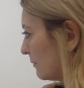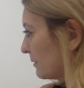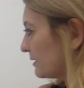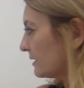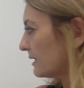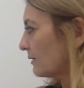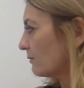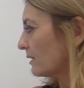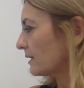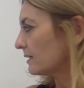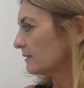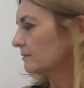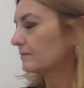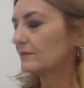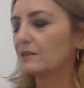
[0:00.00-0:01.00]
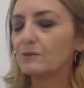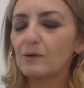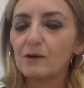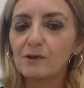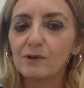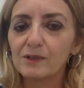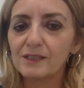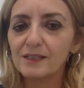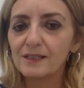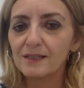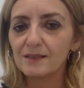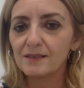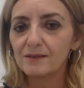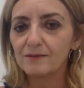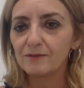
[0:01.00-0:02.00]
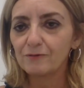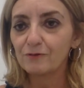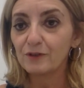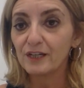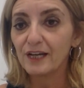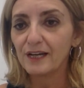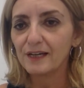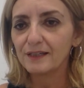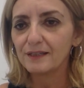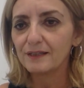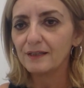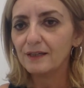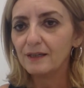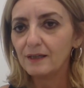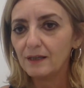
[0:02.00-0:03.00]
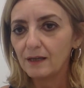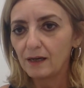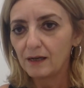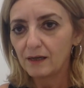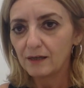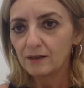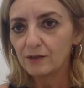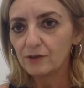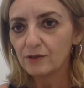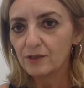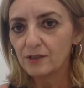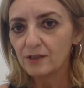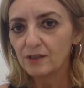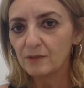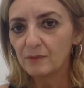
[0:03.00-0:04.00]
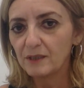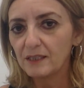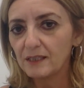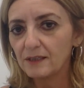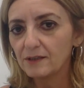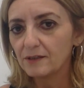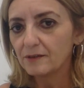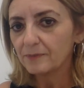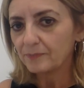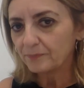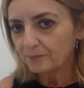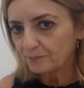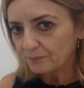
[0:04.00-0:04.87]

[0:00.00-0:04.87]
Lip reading: But then I want to, so of course this is freehand. Yours is going to be neater.